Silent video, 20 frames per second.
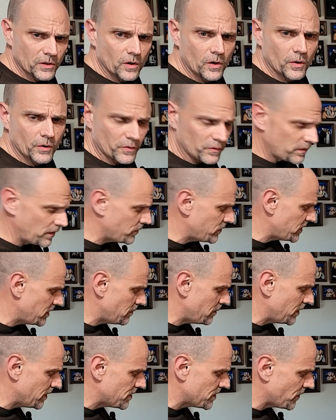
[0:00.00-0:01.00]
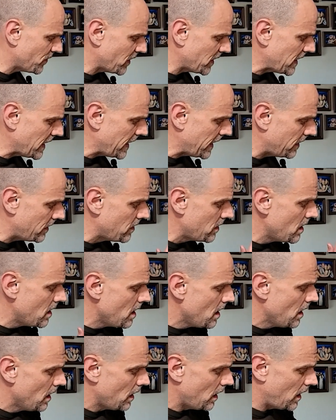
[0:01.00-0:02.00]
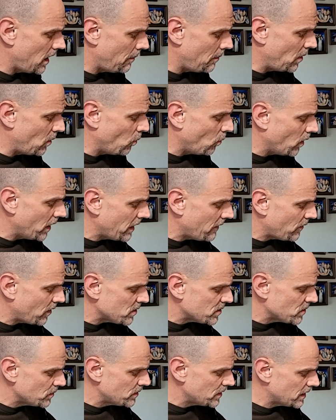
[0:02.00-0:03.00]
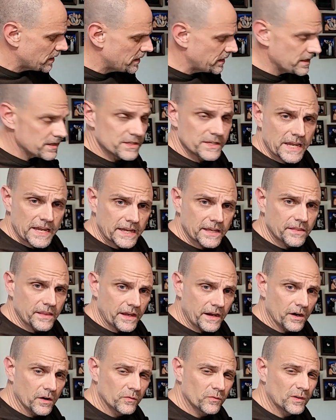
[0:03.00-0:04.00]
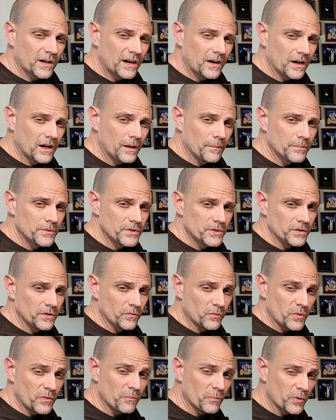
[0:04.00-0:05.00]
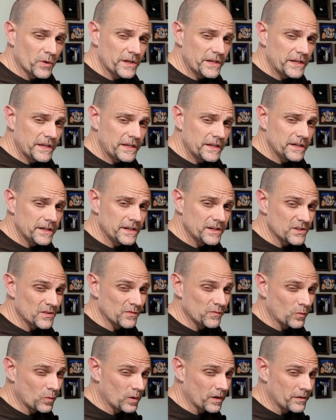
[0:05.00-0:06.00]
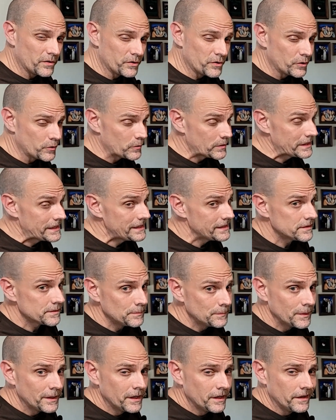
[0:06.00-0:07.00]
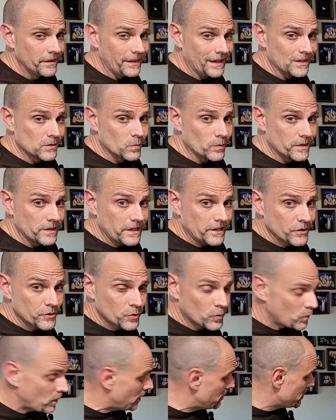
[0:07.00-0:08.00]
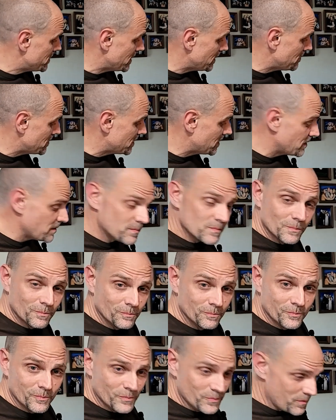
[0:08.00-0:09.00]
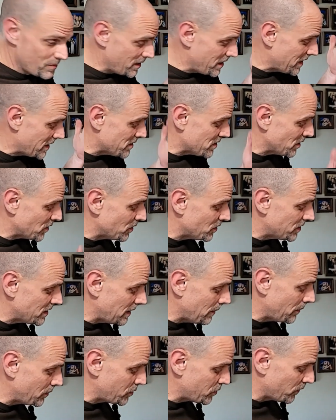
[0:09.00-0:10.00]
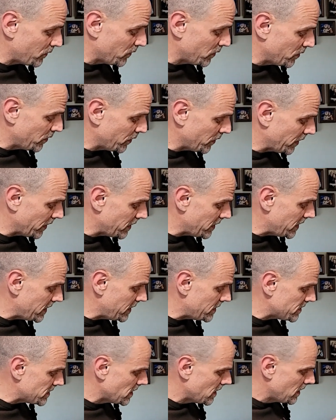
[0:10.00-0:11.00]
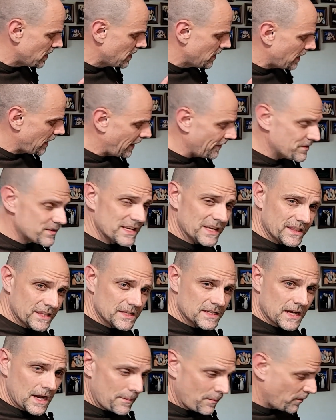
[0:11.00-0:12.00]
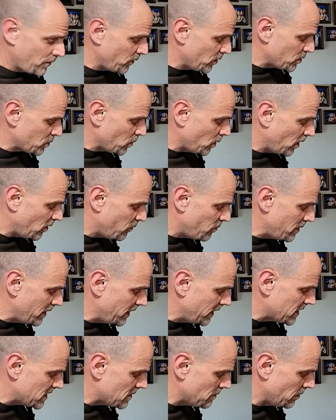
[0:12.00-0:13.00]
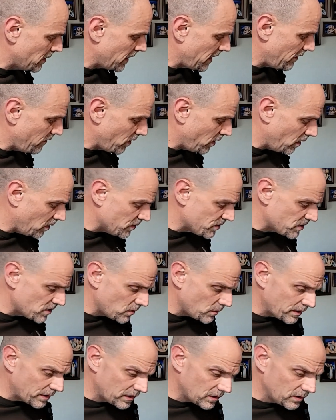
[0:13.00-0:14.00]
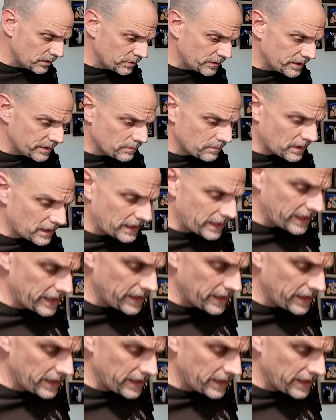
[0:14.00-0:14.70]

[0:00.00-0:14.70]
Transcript: bit longer than 15 minutes if I can. But what I've also done is taken the air fryer up to, if we've preheated it to 400 degrees, that's what the interweb seems to think is a good temperature for cooking these. I've set the timer for 12 minutes, but I've also included